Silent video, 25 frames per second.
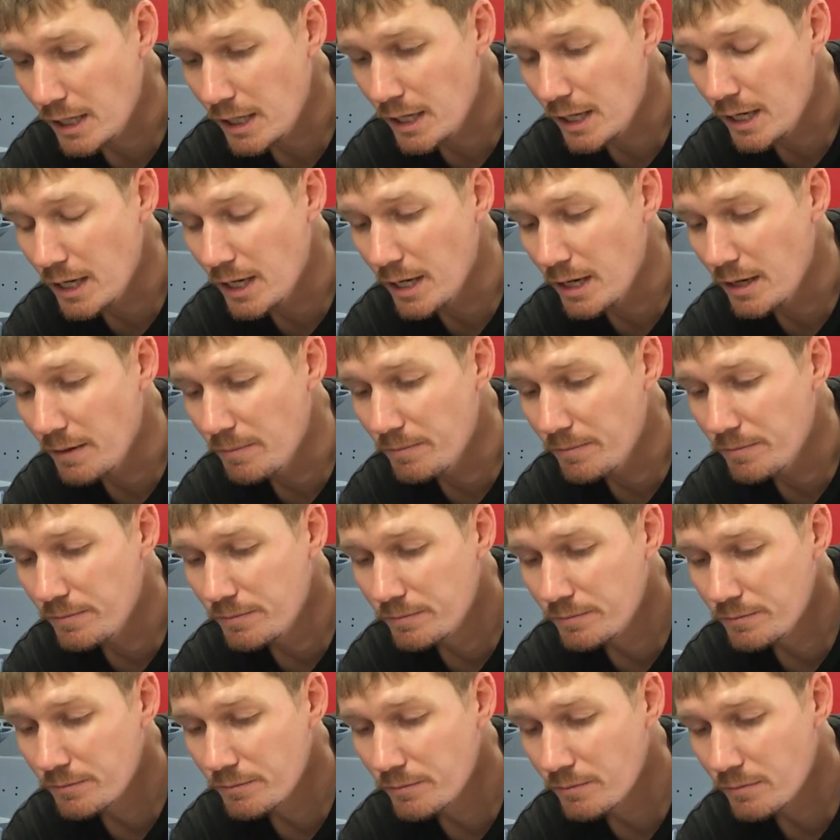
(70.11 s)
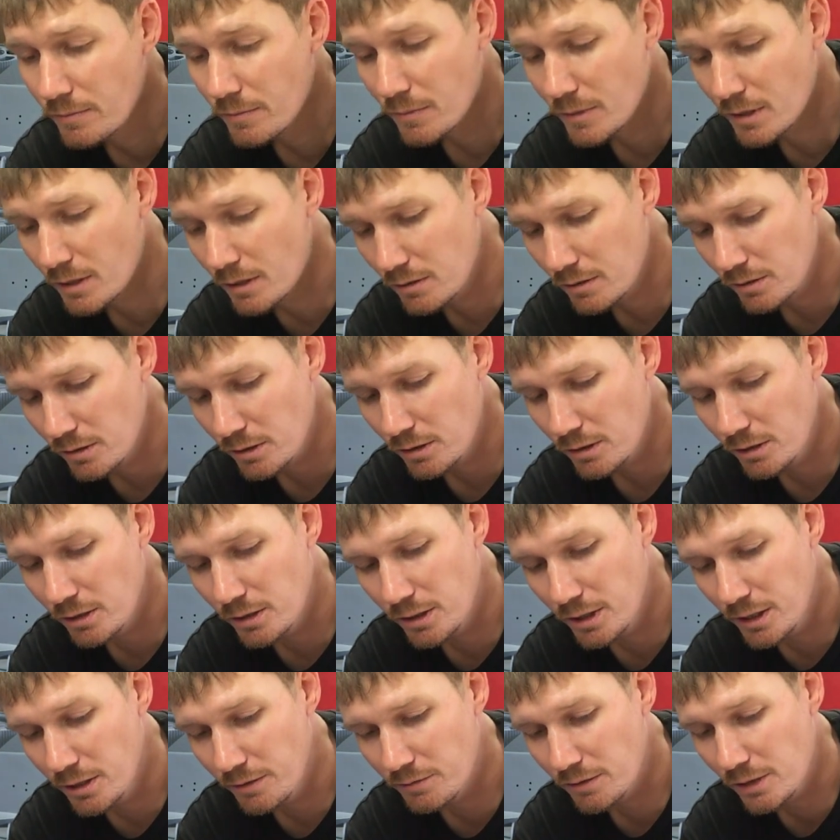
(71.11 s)

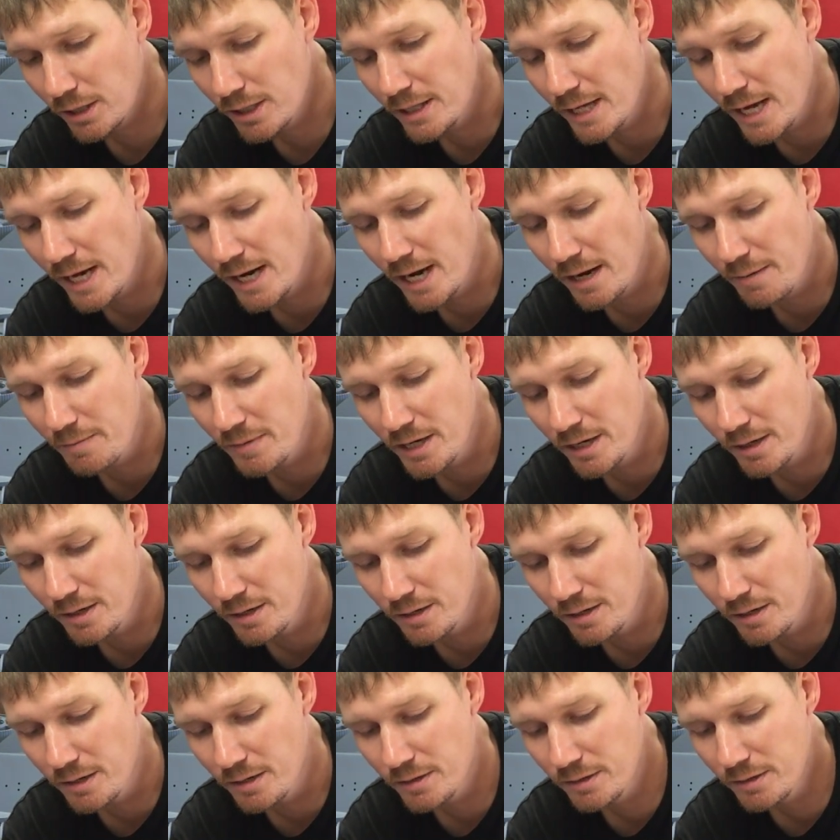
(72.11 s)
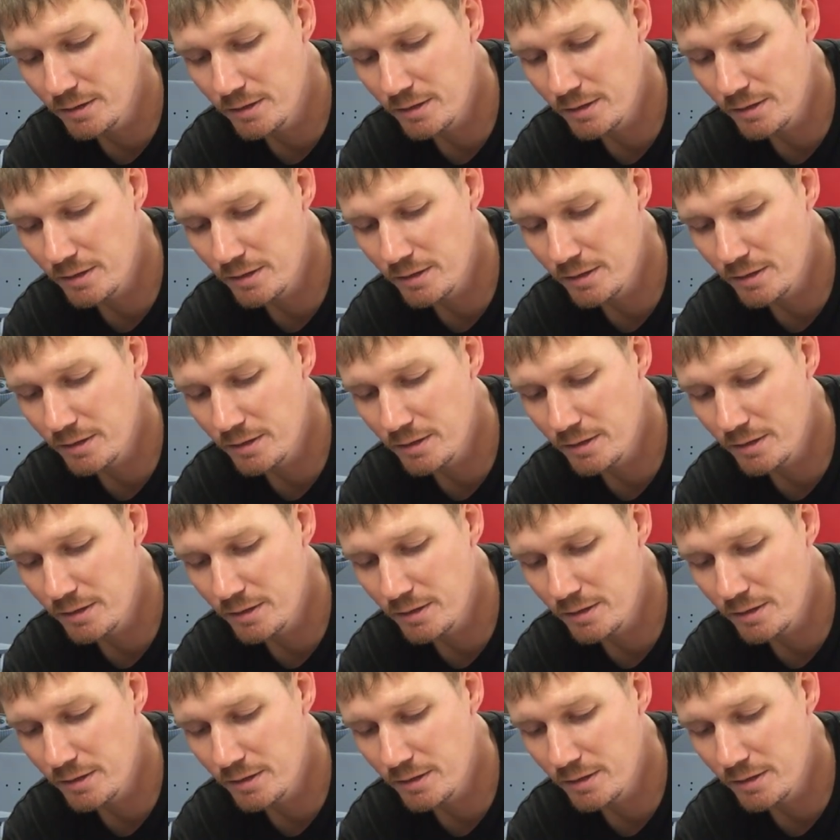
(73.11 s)
Yeah, I've cleaned that up now.